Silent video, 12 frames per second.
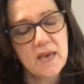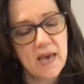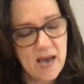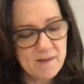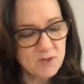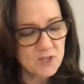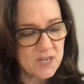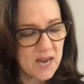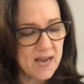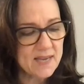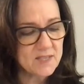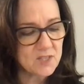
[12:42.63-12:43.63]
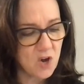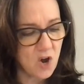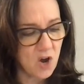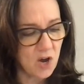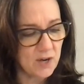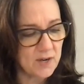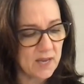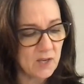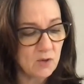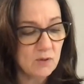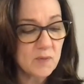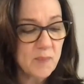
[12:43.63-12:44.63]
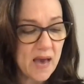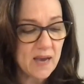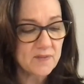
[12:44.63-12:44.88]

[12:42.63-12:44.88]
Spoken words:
after Ty is gone and you look back